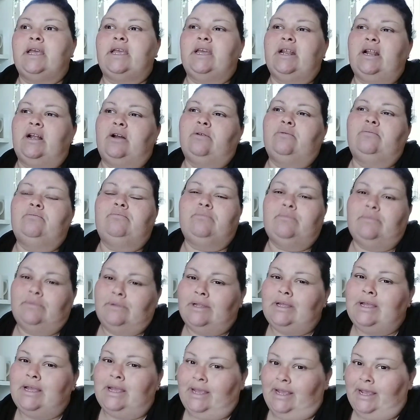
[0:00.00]
you know,
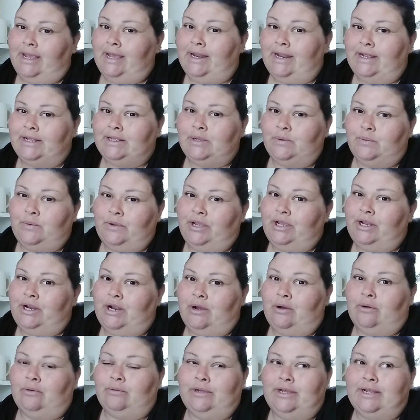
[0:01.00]
it is a, you
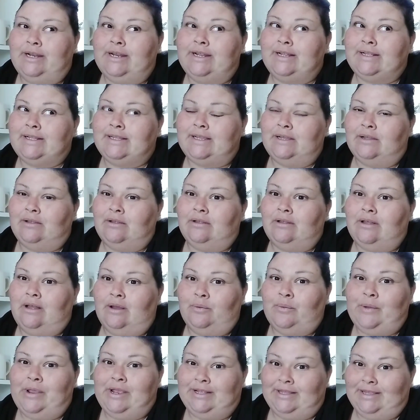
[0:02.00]
know it is still
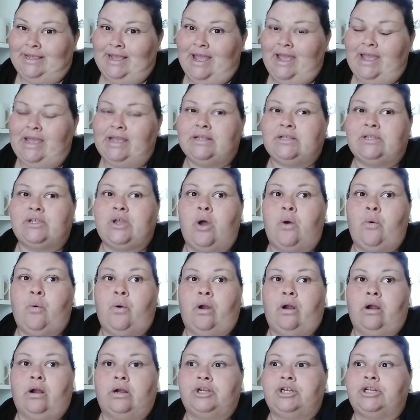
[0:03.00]
a weekday, so
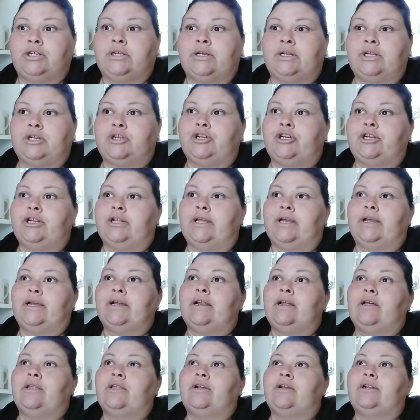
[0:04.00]
we're just gonna treat it like
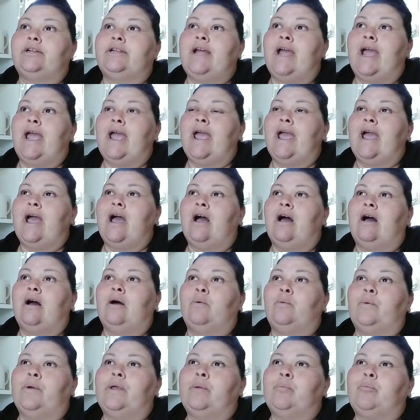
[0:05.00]
another day. Uh,
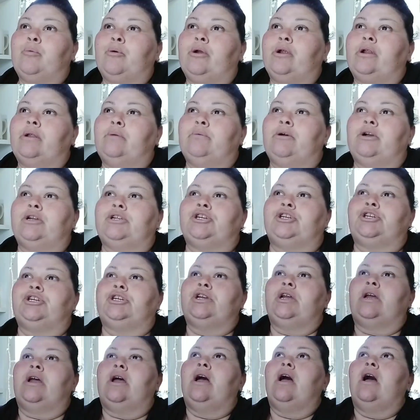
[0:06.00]
we pretty
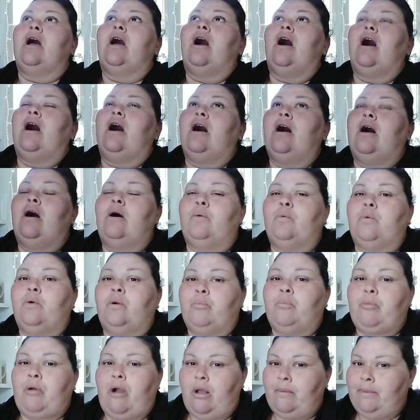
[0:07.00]
much. Uh, we're
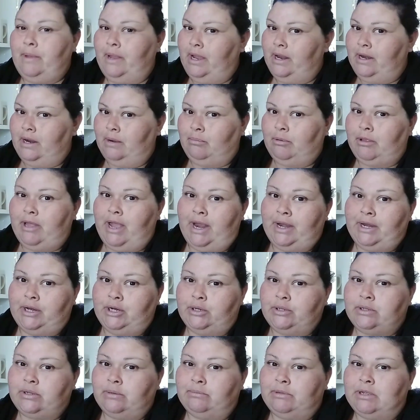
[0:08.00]
probably gonna plan to
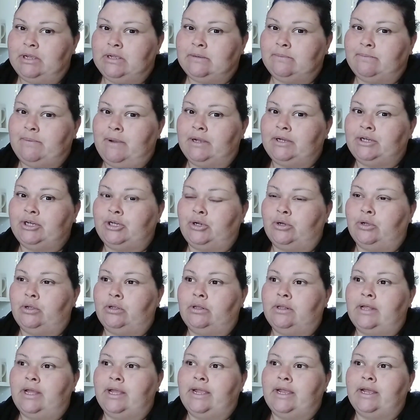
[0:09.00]
do something
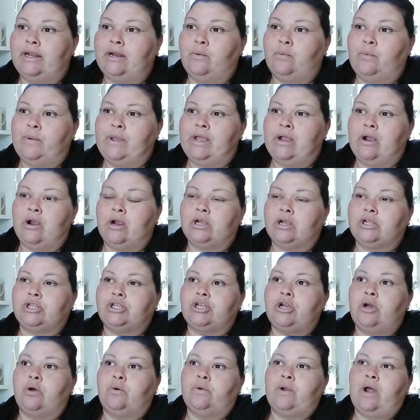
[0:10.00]
special like in a week or
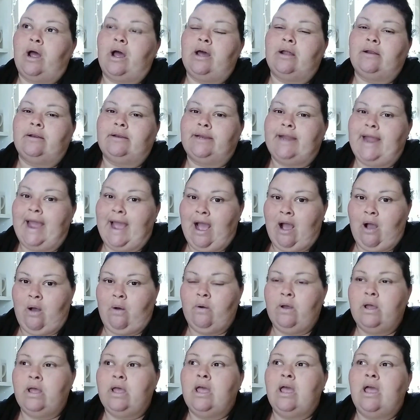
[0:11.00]
so, not
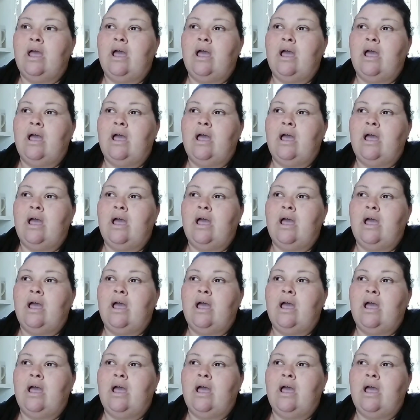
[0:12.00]
now.